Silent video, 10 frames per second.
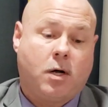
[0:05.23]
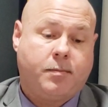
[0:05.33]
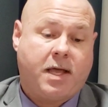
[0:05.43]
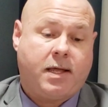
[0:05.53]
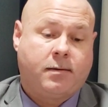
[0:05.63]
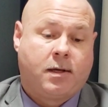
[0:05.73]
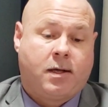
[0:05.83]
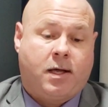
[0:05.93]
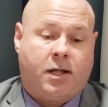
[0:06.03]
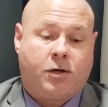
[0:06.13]
update
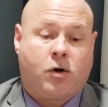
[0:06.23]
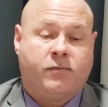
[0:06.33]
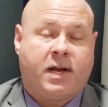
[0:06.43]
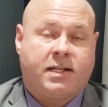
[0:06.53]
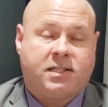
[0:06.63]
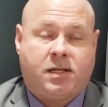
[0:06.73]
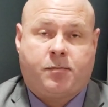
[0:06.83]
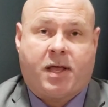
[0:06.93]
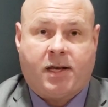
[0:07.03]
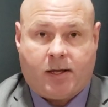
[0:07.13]
on the COVID-19
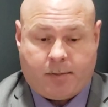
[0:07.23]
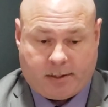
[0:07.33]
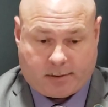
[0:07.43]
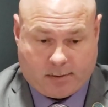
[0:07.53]
pandemic.